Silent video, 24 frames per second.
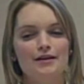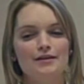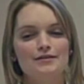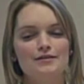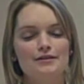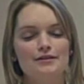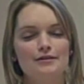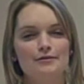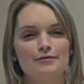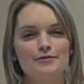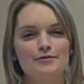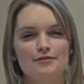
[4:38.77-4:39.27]

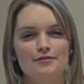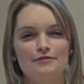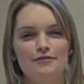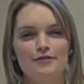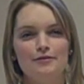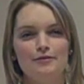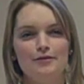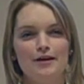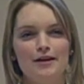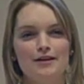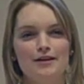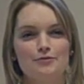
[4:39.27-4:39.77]
So it was a
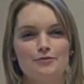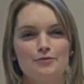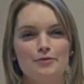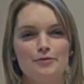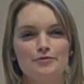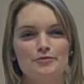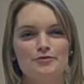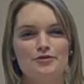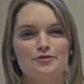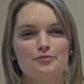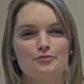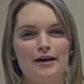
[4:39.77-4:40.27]
few days we were
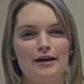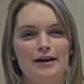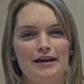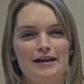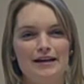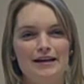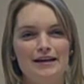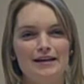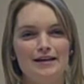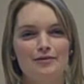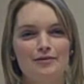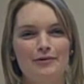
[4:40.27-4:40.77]
just
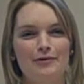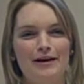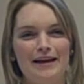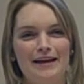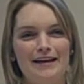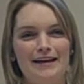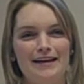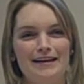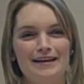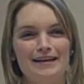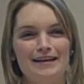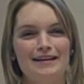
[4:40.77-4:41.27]
waiting,
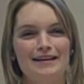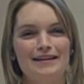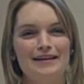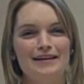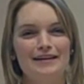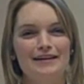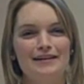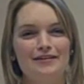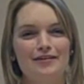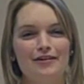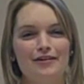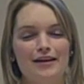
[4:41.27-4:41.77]
and
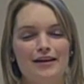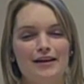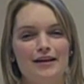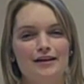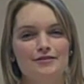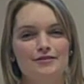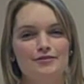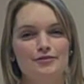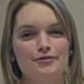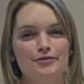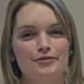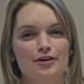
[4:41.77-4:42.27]
then our
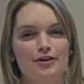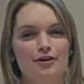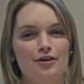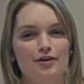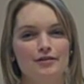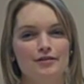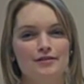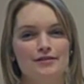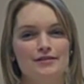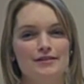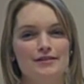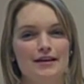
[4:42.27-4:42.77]
counselor
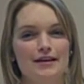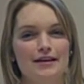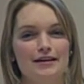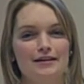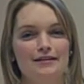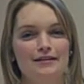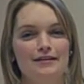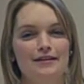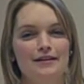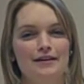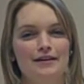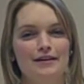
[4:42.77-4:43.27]
called and said
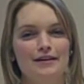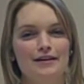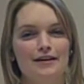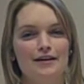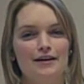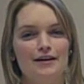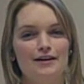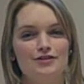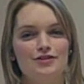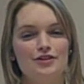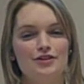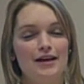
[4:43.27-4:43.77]

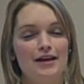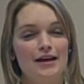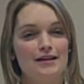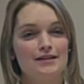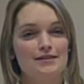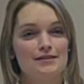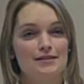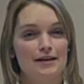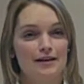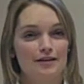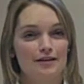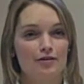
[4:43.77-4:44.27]
she has
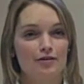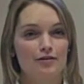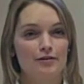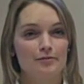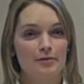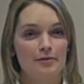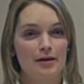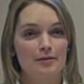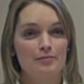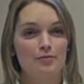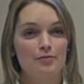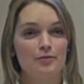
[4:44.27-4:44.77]
signed all
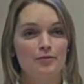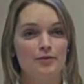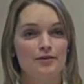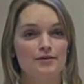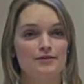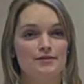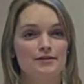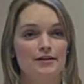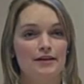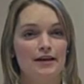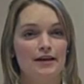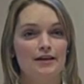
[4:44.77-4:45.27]
the paperwork,
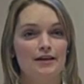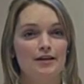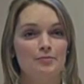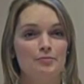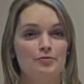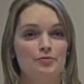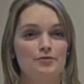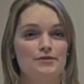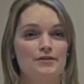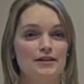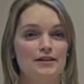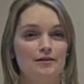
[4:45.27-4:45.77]
so now you can
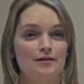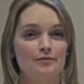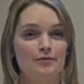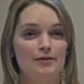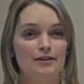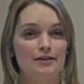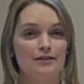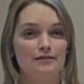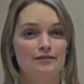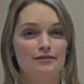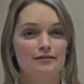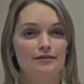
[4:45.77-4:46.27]
proceed
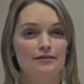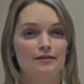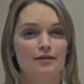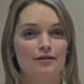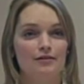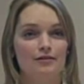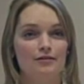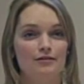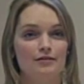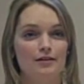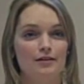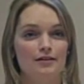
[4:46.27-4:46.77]
with
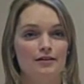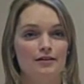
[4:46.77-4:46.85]
all